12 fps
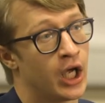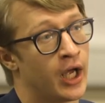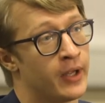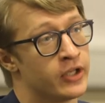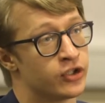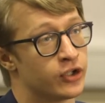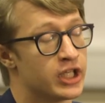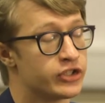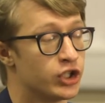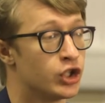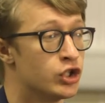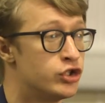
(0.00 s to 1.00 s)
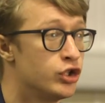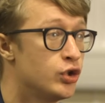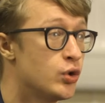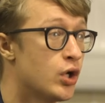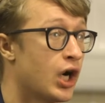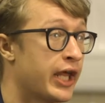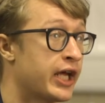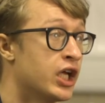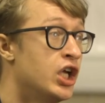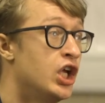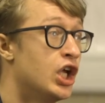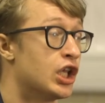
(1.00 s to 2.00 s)
Uh, and so things that you could do are like
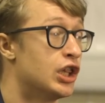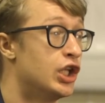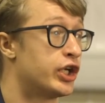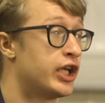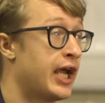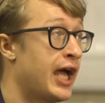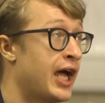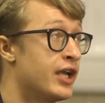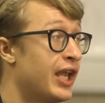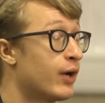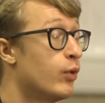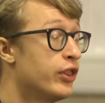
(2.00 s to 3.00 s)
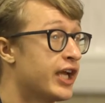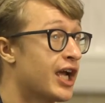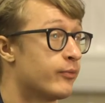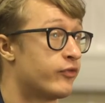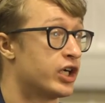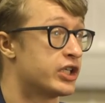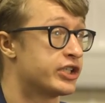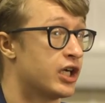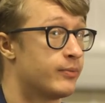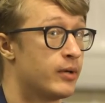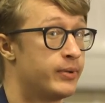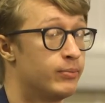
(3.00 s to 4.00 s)
looking at like one thing I'm very
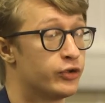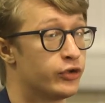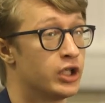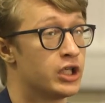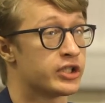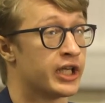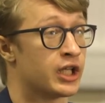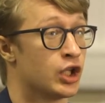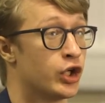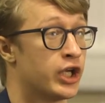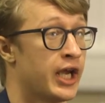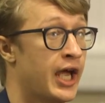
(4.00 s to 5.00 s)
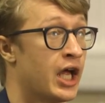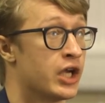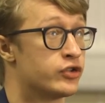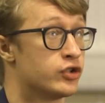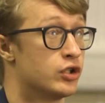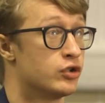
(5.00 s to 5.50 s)
excited about people doing is like looking at